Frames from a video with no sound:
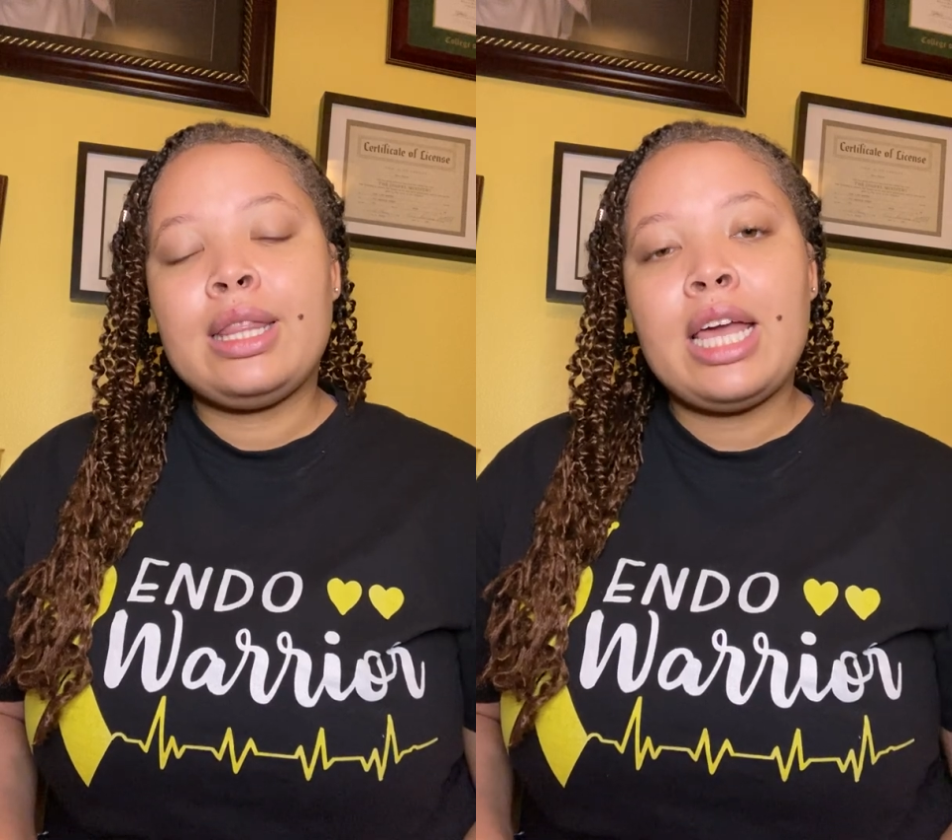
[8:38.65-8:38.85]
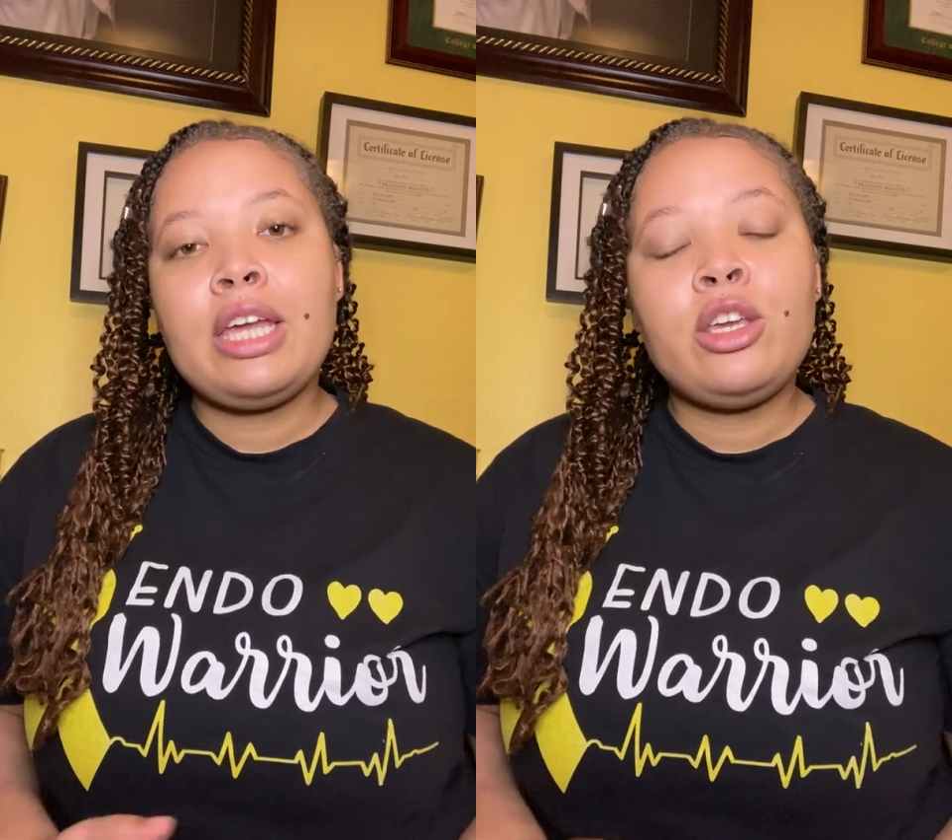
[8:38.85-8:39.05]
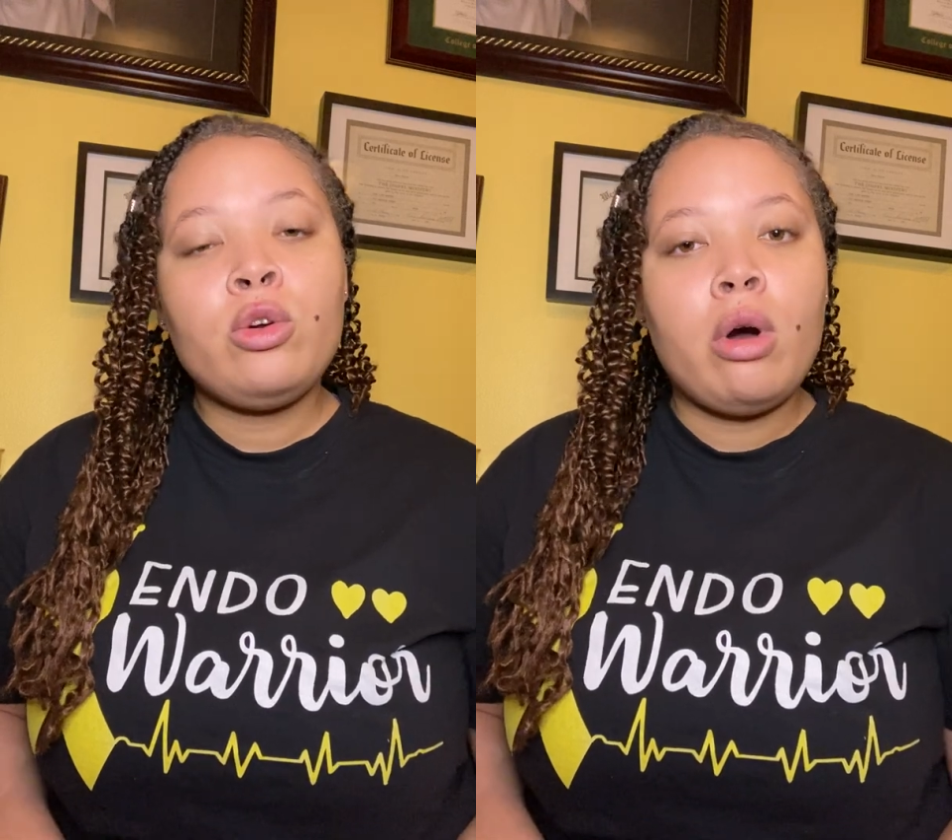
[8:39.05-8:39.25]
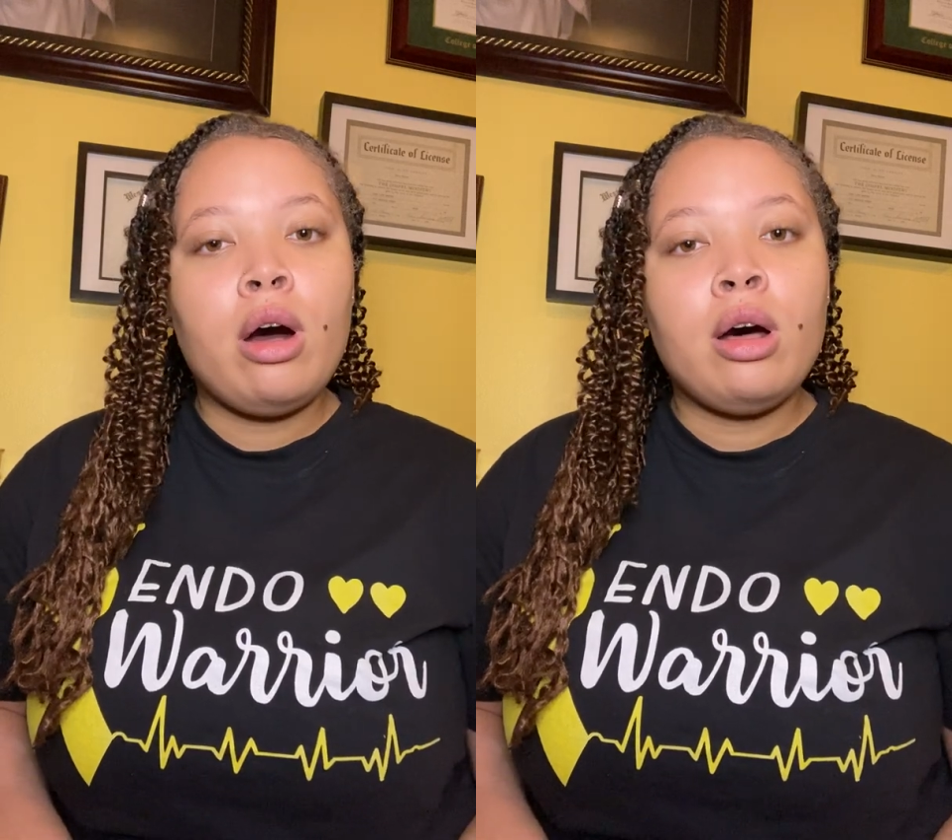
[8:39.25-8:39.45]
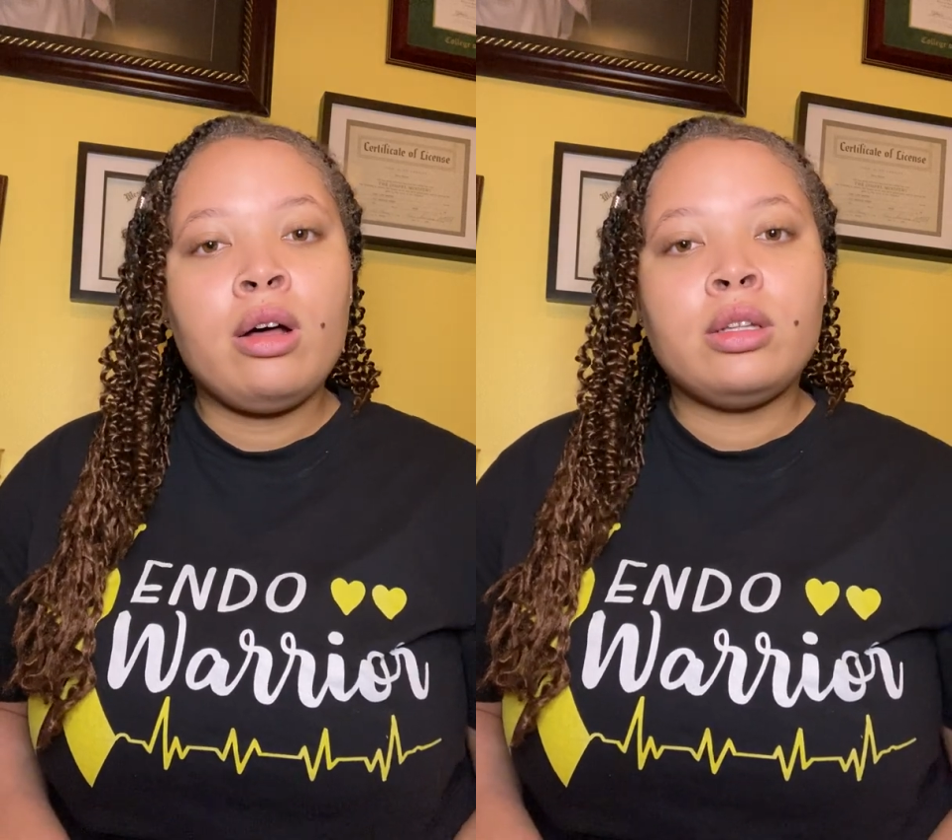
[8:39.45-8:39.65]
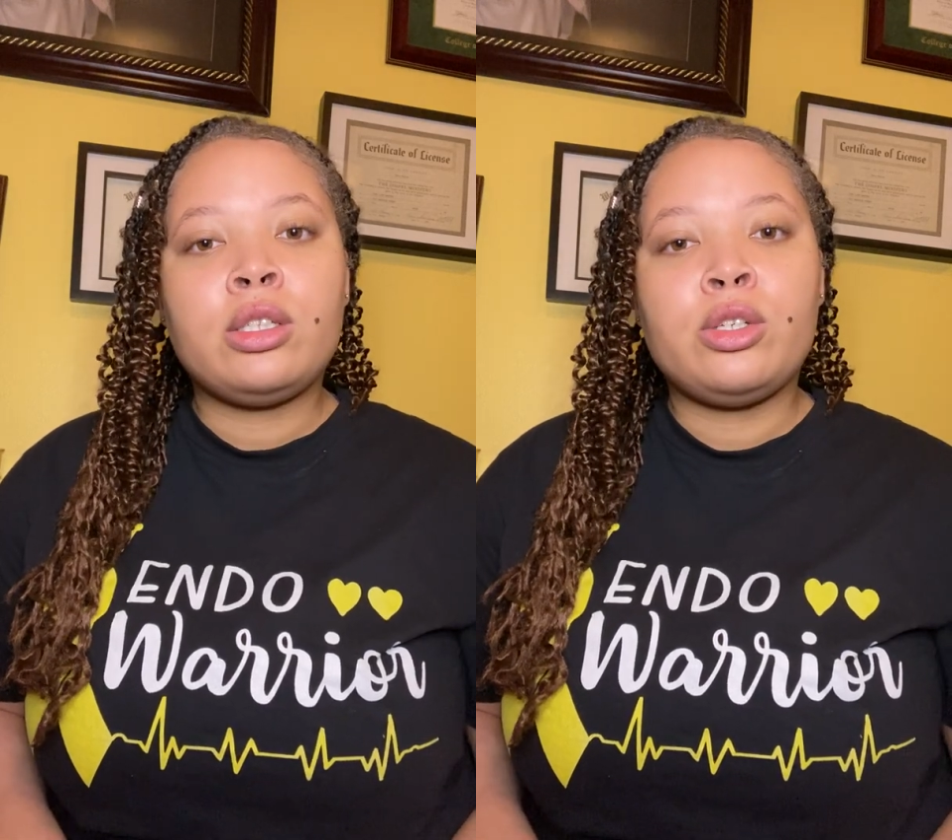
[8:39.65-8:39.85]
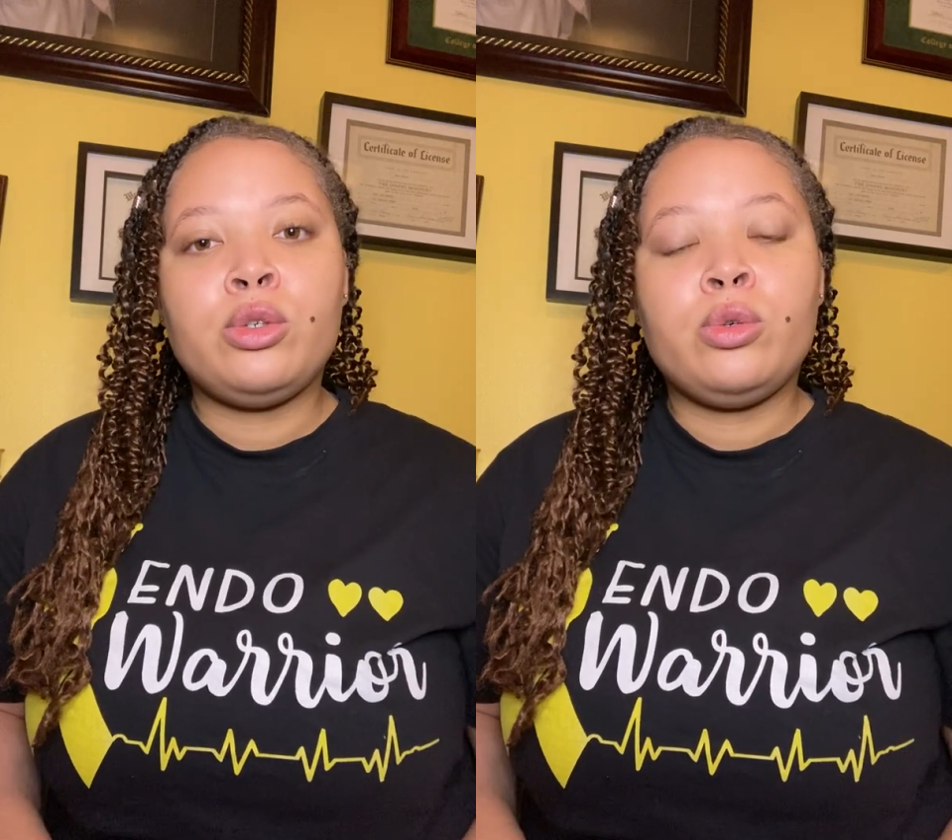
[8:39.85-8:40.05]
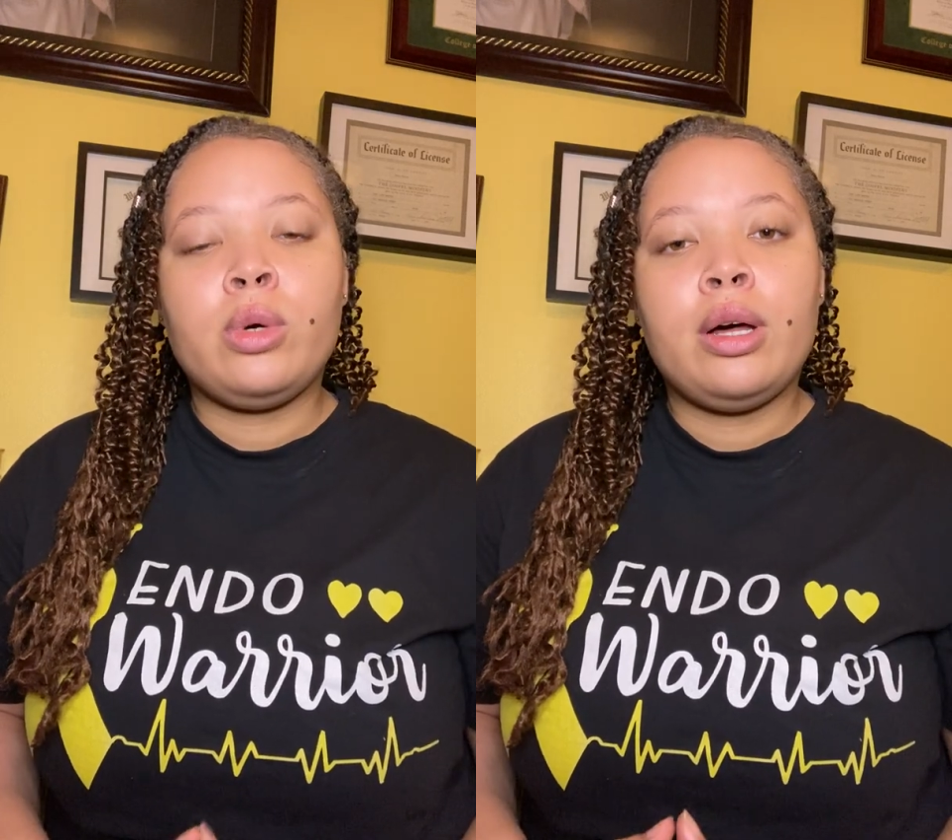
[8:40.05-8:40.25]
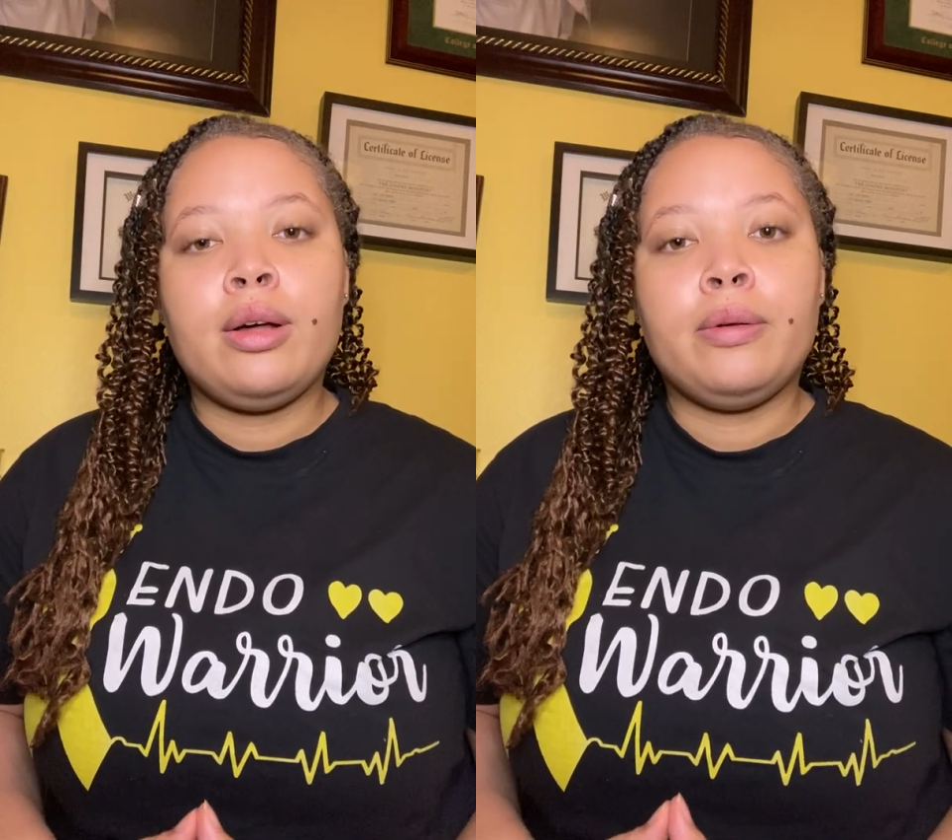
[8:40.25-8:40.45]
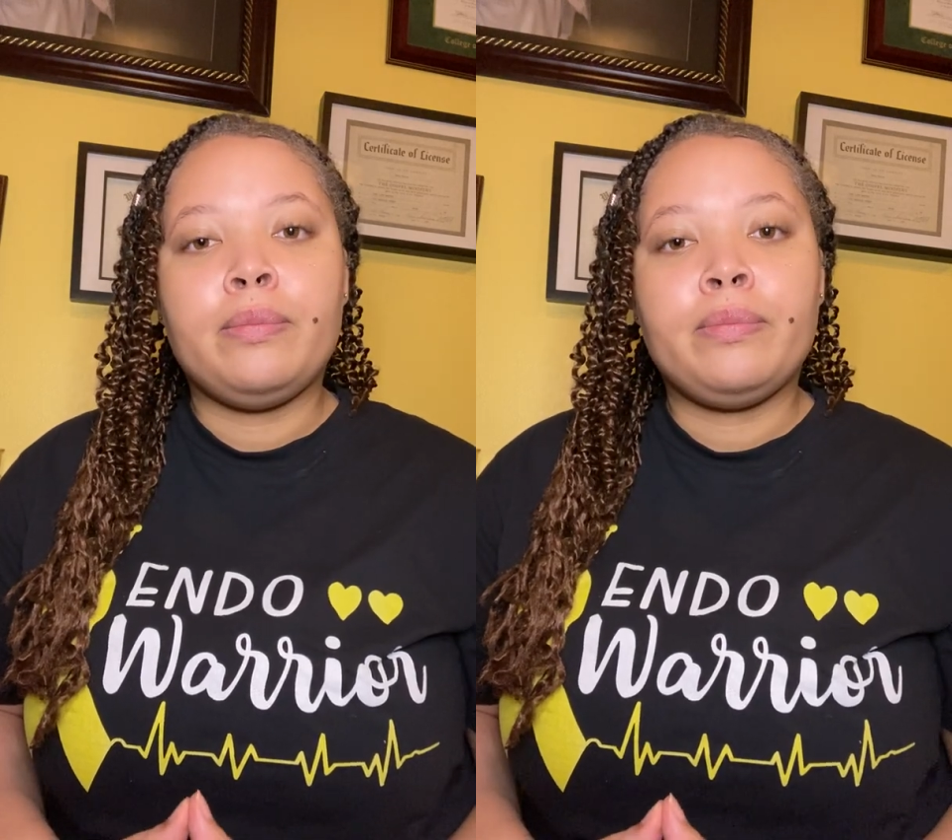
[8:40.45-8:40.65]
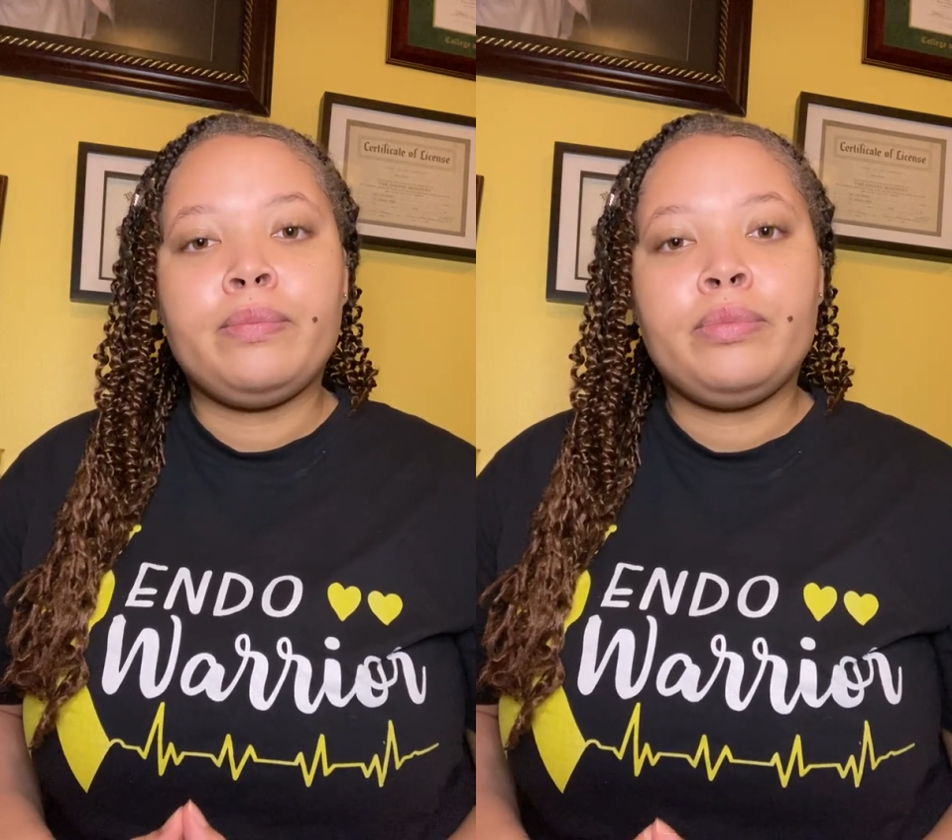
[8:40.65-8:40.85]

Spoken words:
thank you all to